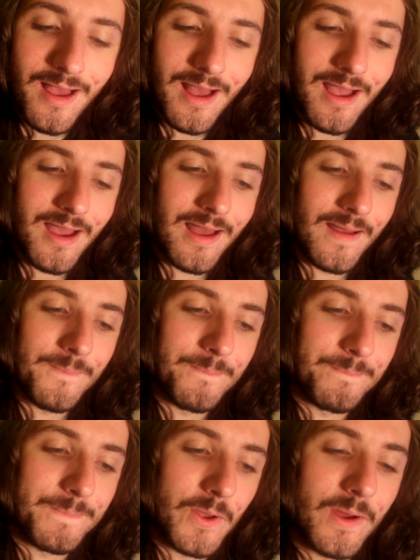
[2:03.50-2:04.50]

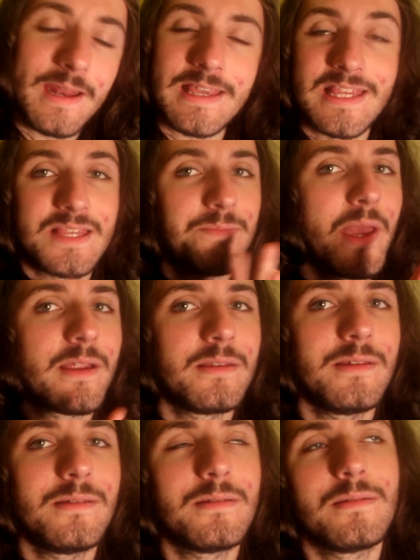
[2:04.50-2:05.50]

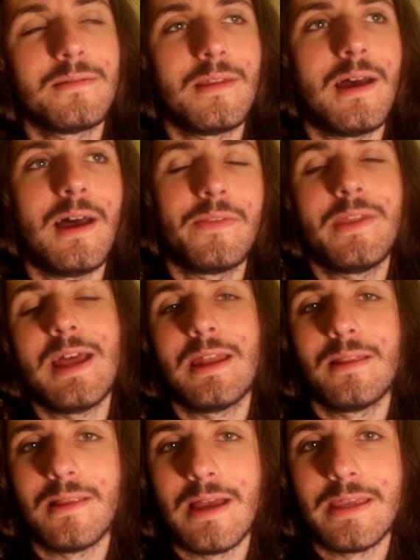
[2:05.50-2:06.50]
Unexpected, that
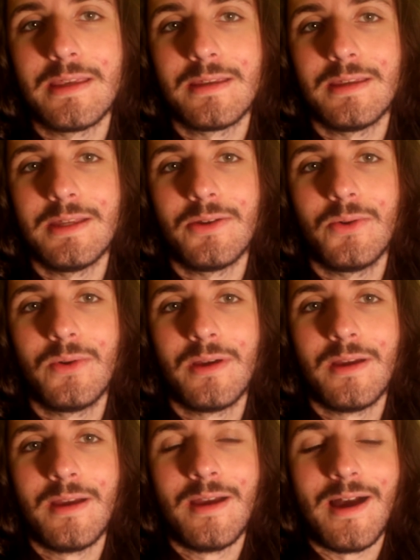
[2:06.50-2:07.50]
I like, you know.
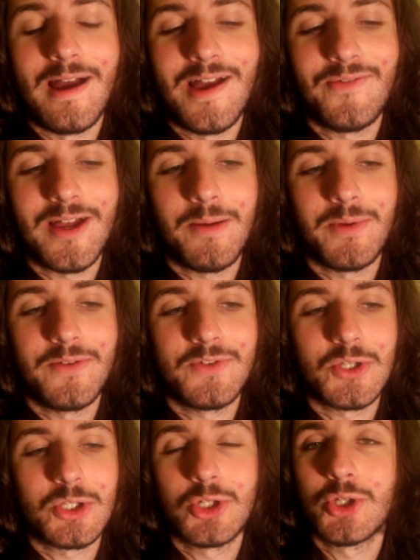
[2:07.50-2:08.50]
I have a habit of
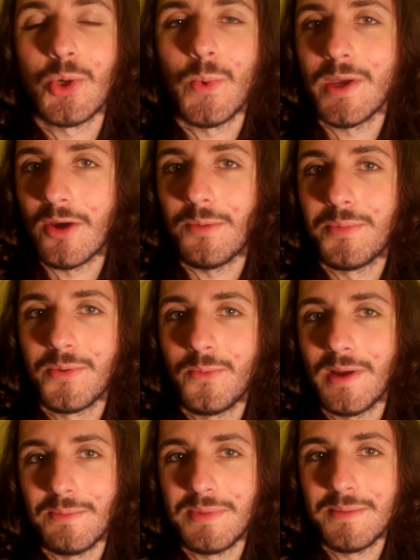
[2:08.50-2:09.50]
just showing up
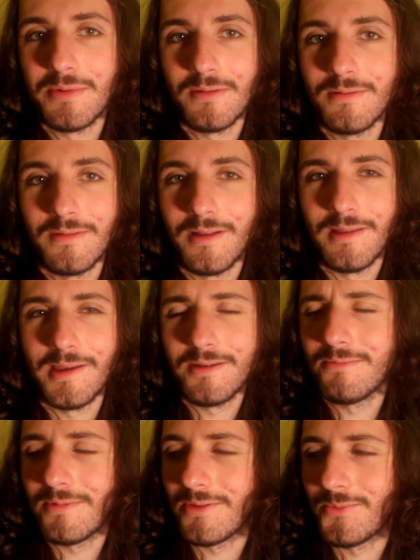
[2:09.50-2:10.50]
when people are like,
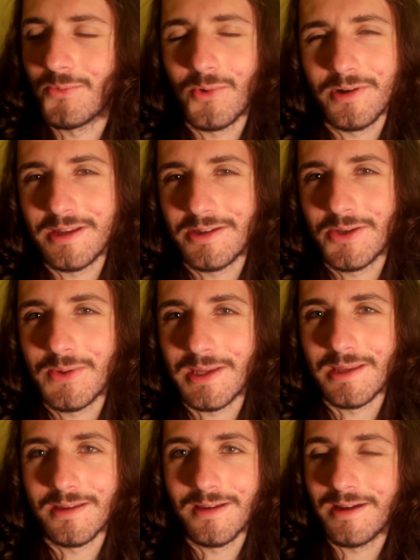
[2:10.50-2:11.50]
what are you doing
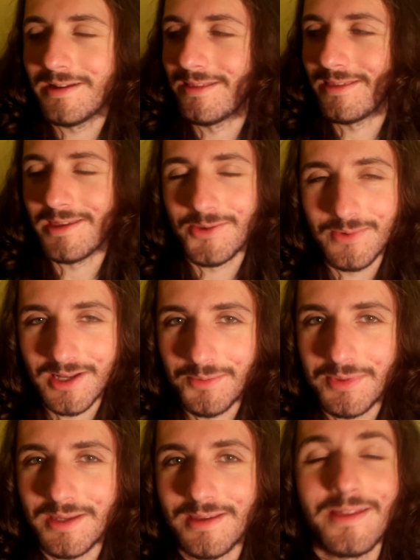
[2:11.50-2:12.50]
here? I didn't think you were going
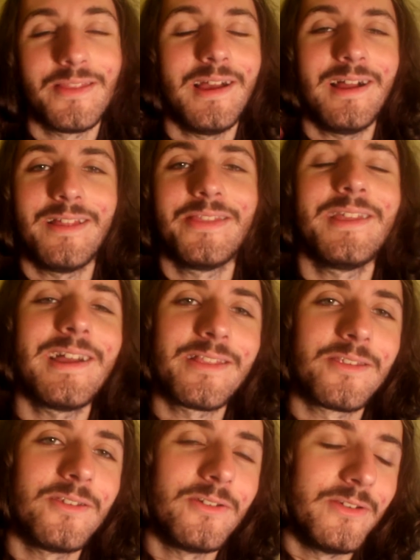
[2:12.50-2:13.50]
to be here.
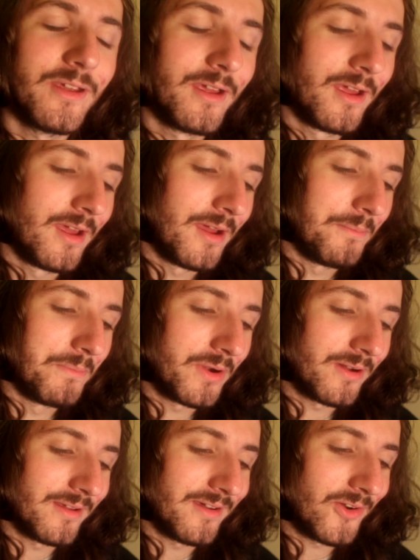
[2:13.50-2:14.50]
That's good.
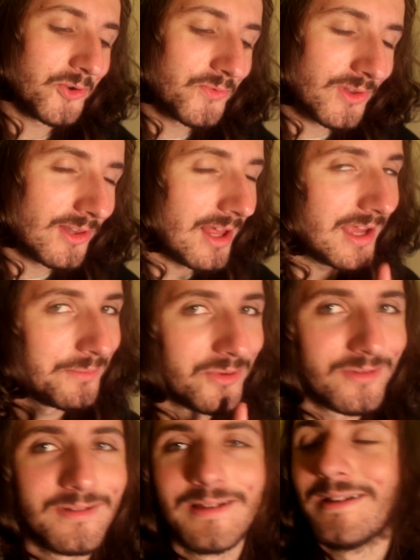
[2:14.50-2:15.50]
But unreliable